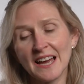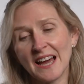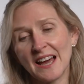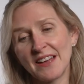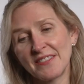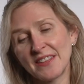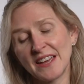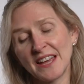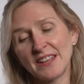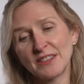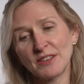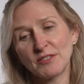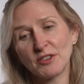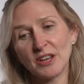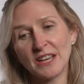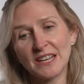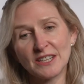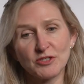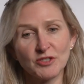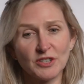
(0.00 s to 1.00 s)
And then they've
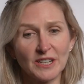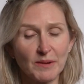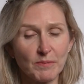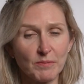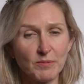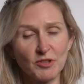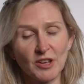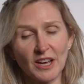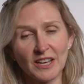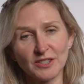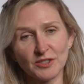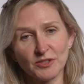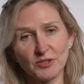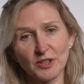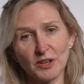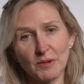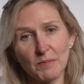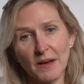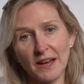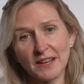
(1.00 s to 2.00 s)
got estrogen and
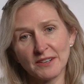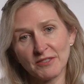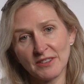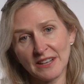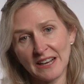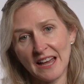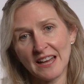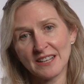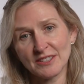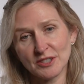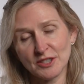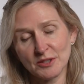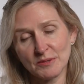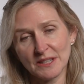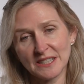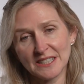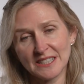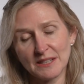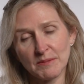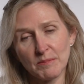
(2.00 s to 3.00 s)
progesterone combined for the last 2
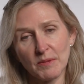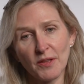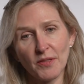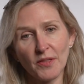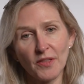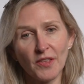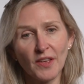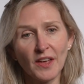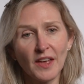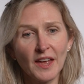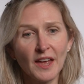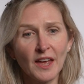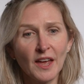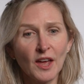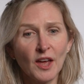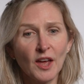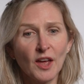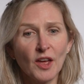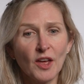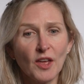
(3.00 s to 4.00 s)
weeks of the month.
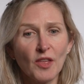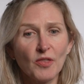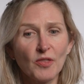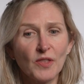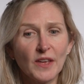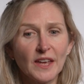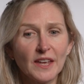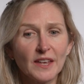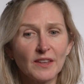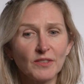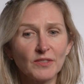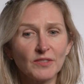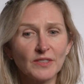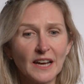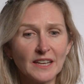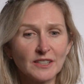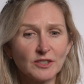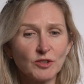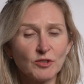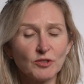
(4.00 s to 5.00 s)

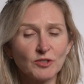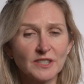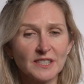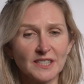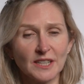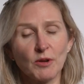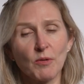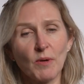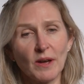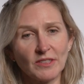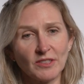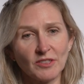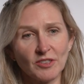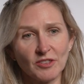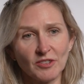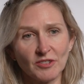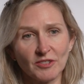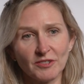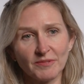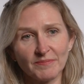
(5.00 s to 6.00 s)
That's called
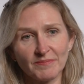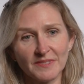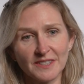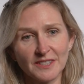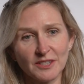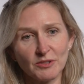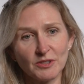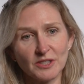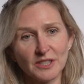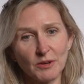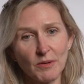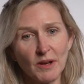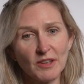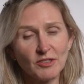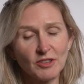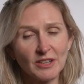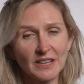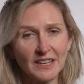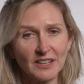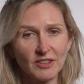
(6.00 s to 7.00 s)
sequential. So
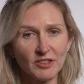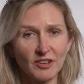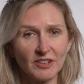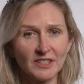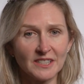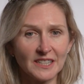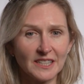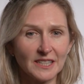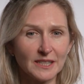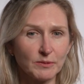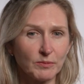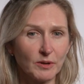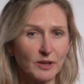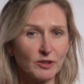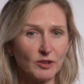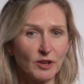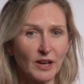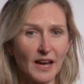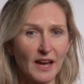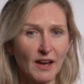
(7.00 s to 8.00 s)
sequential HRT is
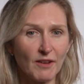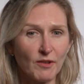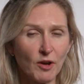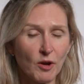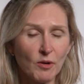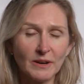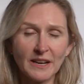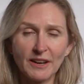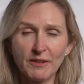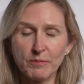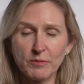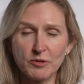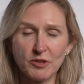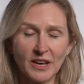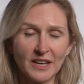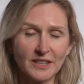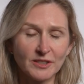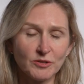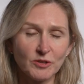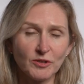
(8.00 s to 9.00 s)
when you only have
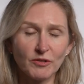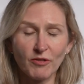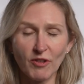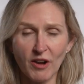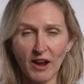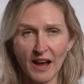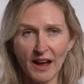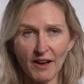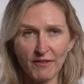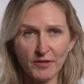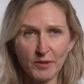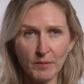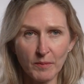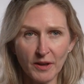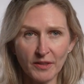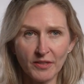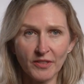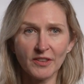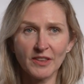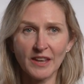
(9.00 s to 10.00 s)
progesterone for half the
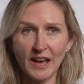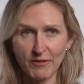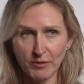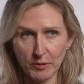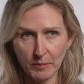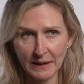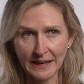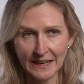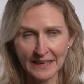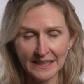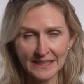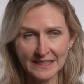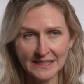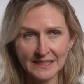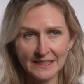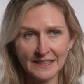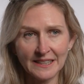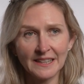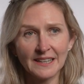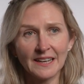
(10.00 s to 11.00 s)
month and you have a
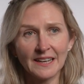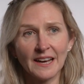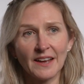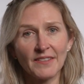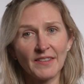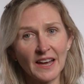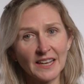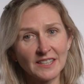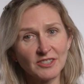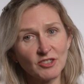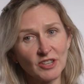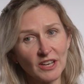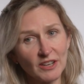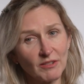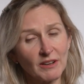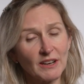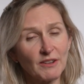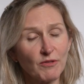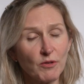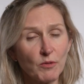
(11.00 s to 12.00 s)
bleed. And that's
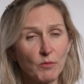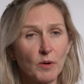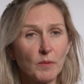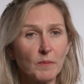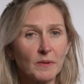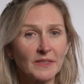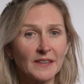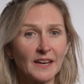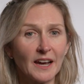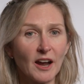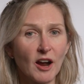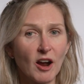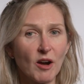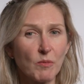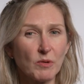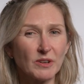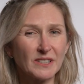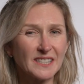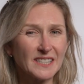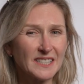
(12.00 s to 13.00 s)
generally for women that
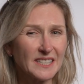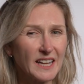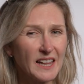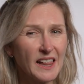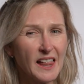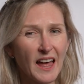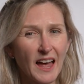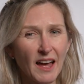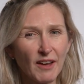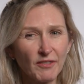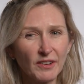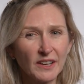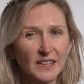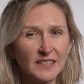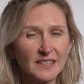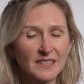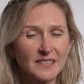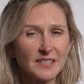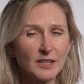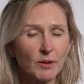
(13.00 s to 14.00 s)
were still
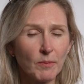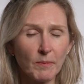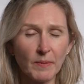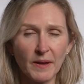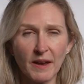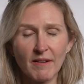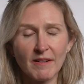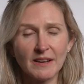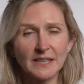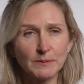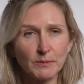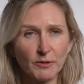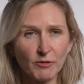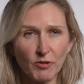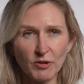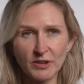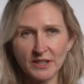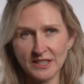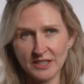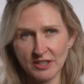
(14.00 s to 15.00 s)
having some periods
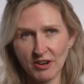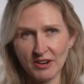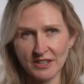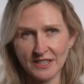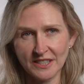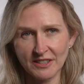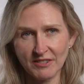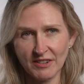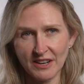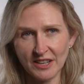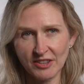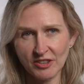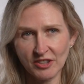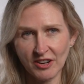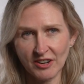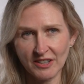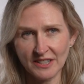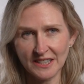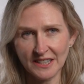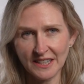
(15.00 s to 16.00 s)
before they started their
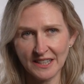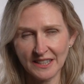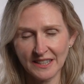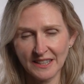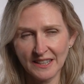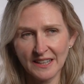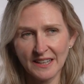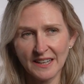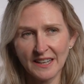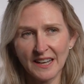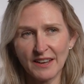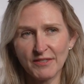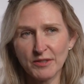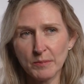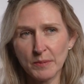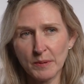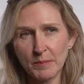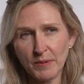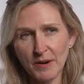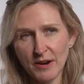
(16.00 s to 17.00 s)
HRT. If
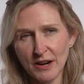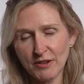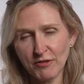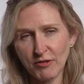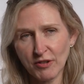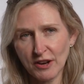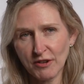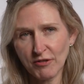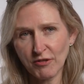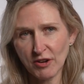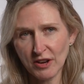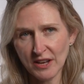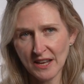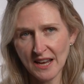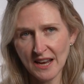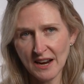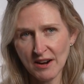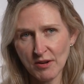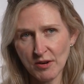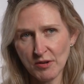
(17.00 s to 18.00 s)
they've been period free for a
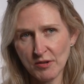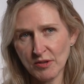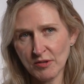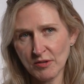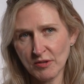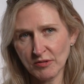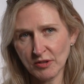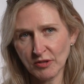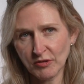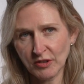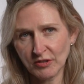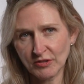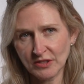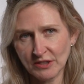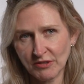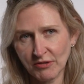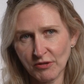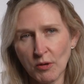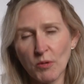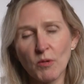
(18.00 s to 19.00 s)
year or they're over
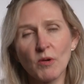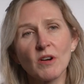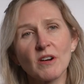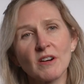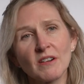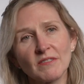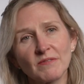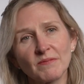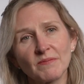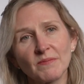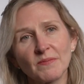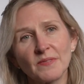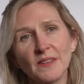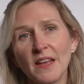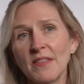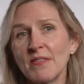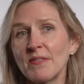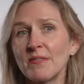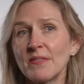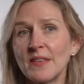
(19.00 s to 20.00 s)
54,
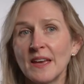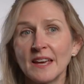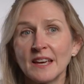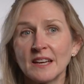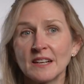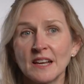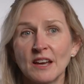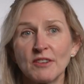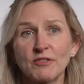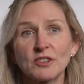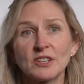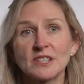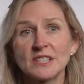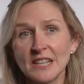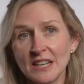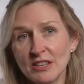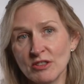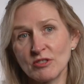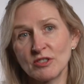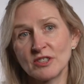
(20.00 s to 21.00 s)
then they can have
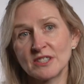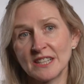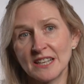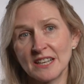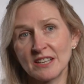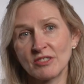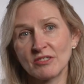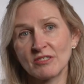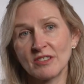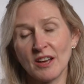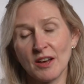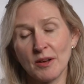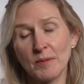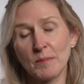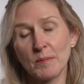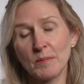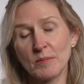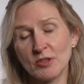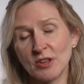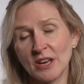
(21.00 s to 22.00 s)
continuous
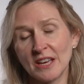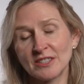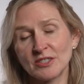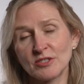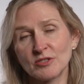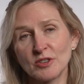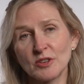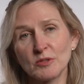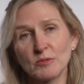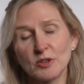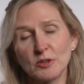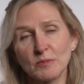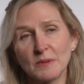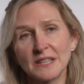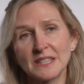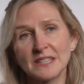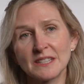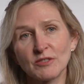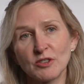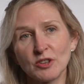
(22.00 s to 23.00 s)
progesterone, which
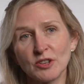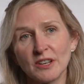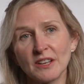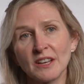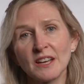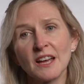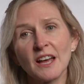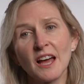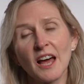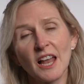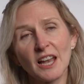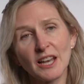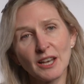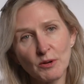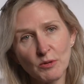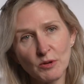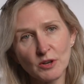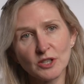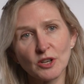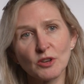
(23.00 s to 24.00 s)
means they've got a
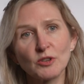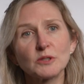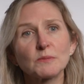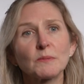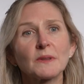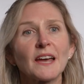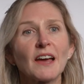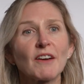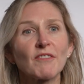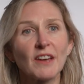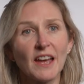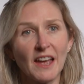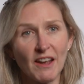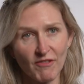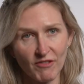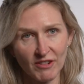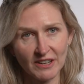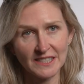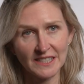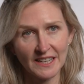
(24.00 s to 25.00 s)
lower dose, but they have it
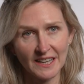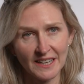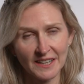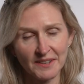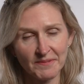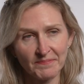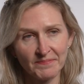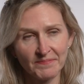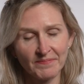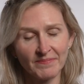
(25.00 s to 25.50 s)
every day.